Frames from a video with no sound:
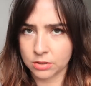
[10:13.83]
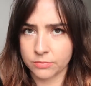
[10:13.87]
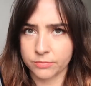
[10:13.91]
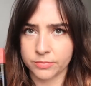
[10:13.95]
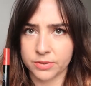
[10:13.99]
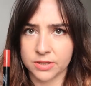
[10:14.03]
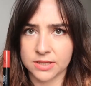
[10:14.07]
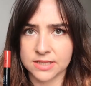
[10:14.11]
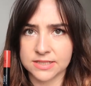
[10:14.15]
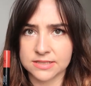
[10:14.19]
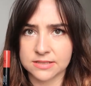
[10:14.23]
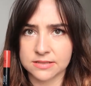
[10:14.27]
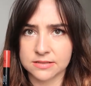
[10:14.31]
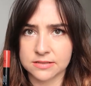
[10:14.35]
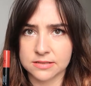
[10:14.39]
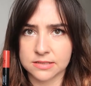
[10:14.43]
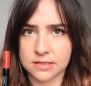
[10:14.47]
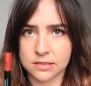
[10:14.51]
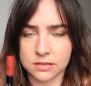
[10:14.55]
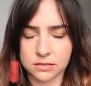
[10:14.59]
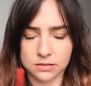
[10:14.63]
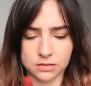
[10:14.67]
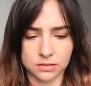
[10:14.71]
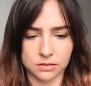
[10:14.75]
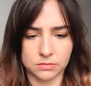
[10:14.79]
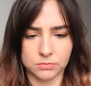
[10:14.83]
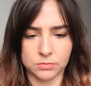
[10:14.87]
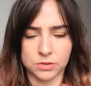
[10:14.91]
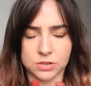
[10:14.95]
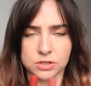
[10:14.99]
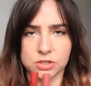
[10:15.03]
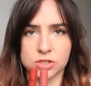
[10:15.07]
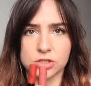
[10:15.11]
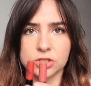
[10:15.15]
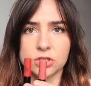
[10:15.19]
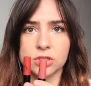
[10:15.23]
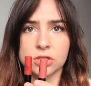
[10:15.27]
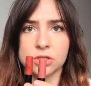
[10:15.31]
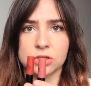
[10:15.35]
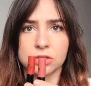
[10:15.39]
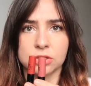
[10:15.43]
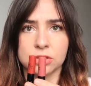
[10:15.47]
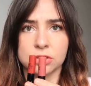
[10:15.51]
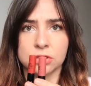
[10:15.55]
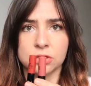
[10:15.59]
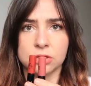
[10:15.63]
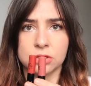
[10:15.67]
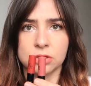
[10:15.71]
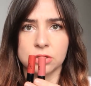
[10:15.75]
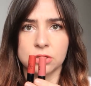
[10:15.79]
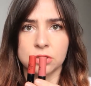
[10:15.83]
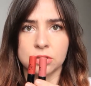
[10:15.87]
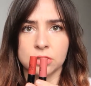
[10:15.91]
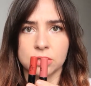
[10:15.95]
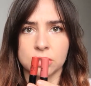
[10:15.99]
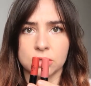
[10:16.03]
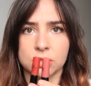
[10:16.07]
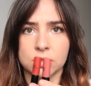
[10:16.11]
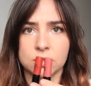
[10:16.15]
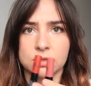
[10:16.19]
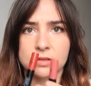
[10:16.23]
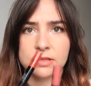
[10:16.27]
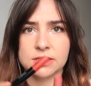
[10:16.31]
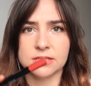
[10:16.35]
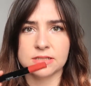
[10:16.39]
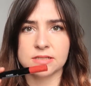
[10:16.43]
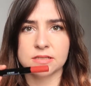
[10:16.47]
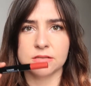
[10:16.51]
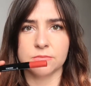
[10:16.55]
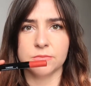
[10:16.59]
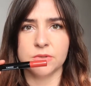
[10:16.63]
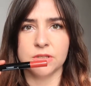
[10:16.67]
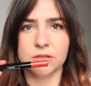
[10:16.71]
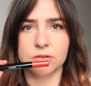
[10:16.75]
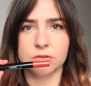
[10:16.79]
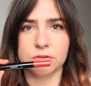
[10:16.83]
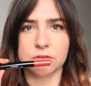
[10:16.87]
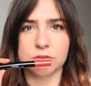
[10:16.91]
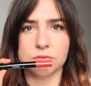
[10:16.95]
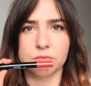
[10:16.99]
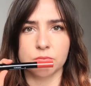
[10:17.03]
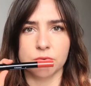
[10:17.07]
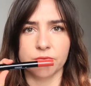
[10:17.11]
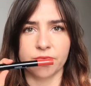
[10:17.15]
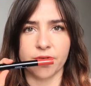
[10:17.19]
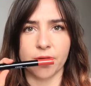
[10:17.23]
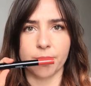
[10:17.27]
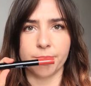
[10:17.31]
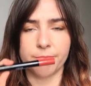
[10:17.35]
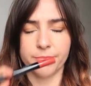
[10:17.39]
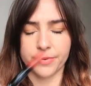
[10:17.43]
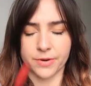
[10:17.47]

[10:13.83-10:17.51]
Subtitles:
But this is certainly much, this to me looks more of a